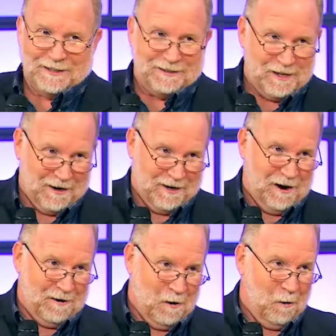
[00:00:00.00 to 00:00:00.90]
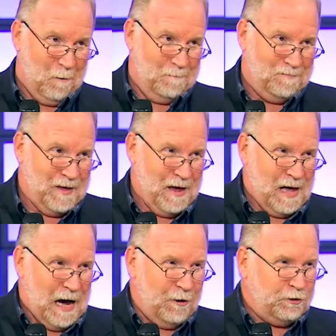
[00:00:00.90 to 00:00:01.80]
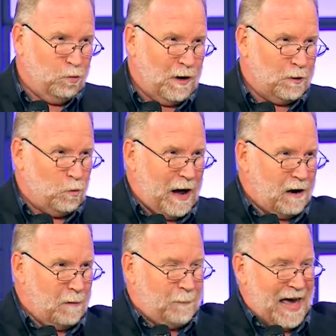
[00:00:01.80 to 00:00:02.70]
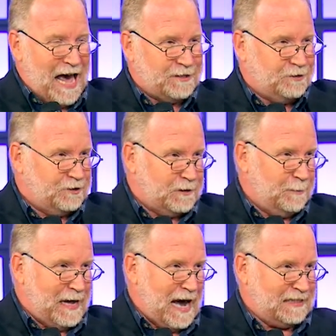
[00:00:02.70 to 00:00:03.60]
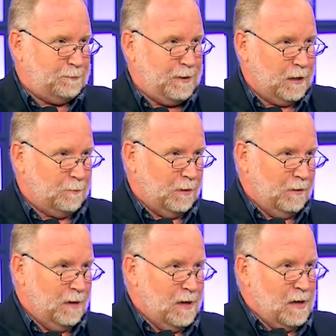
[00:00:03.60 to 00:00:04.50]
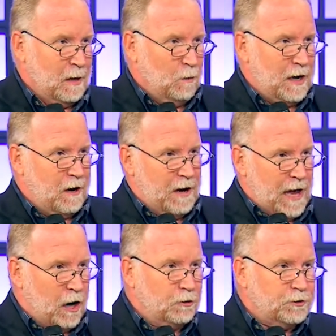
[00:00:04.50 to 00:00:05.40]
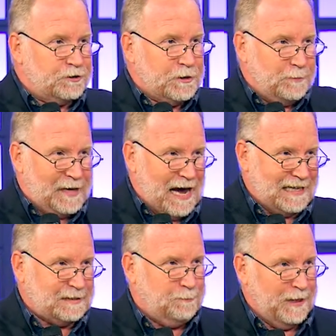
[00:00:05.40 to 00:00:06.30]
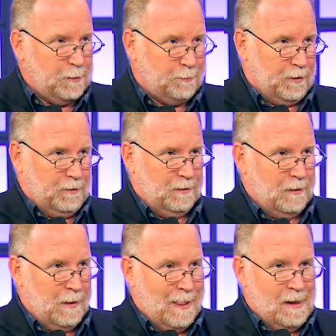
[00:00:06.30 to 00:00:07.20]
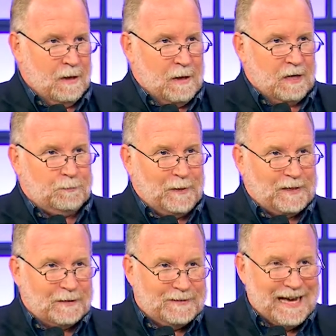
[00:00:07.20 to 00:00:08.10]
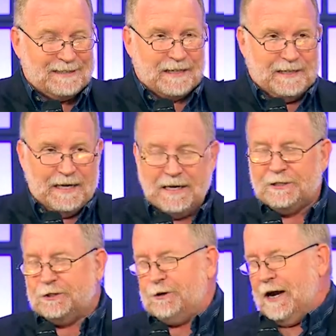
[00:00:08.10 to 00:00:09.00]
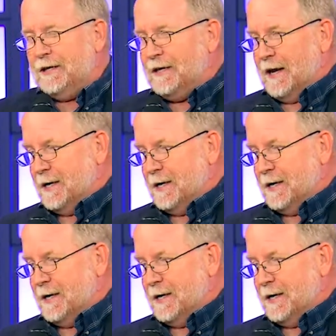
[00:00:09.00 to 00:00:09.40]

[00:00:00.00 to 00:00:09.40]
it's done in our home. I always wonder, why are pastors to be hospitable? Why are elders to be hospitable? It's because that's a key strategy that